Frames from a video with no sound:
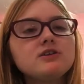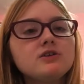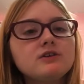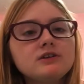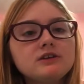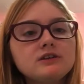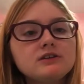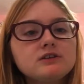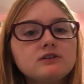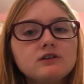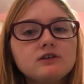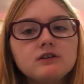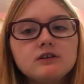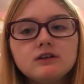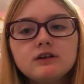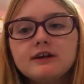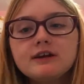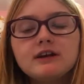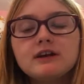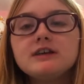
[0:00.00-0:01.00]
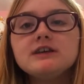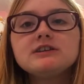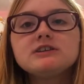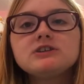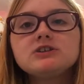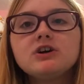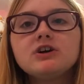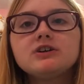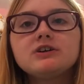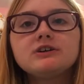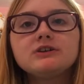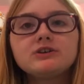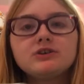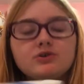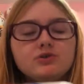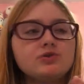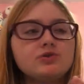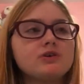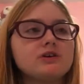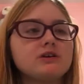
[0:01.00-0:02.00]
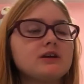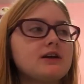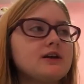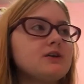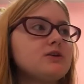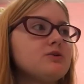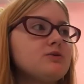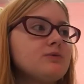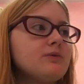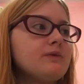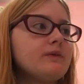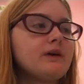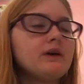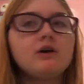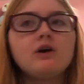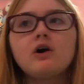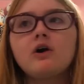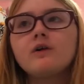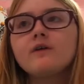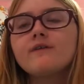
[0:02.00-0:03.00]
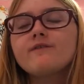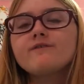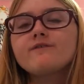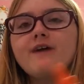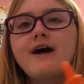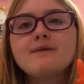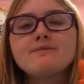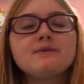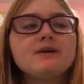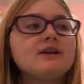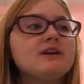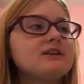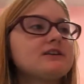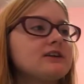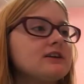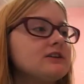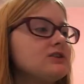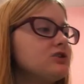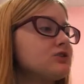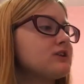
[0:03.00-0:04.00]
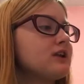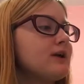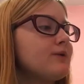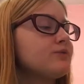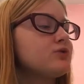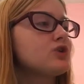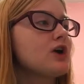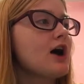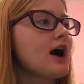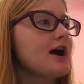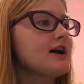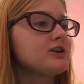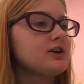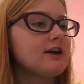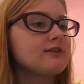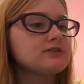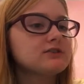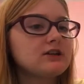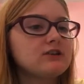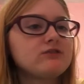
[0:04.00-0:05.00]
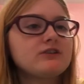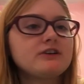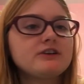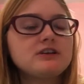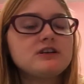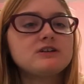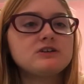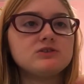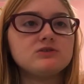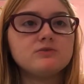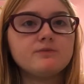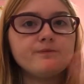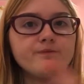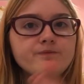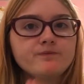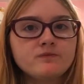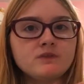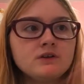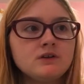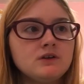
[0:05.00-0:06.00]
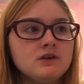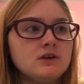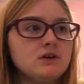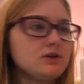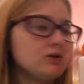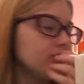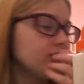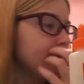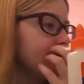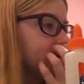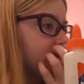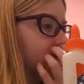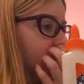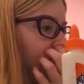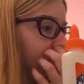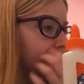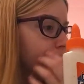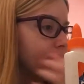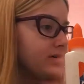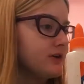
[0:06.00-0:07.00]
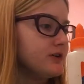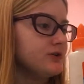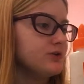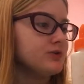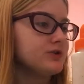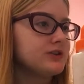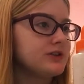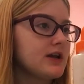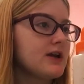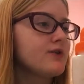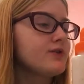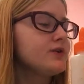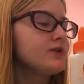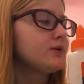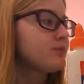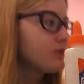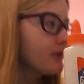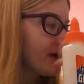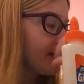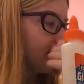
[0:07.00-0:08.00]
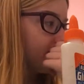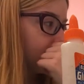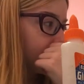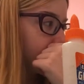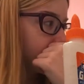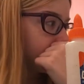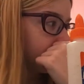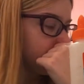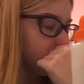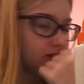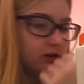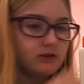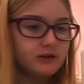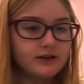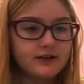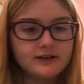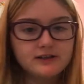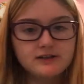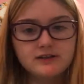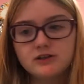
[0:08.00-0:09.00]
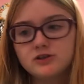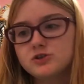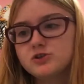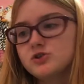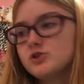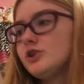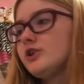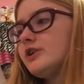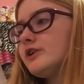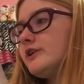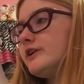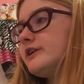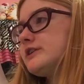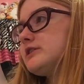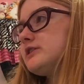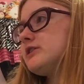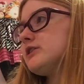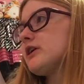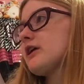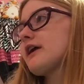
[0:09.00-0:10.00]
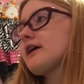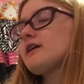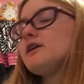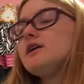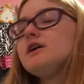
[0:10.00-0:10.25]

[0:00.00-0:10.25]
this is like easy. All you can do it can take you all of five minutes and you just let them dry and you have stuff like say, you glue on your notebook and do cereal brands, you know, like I said, stores, you know, like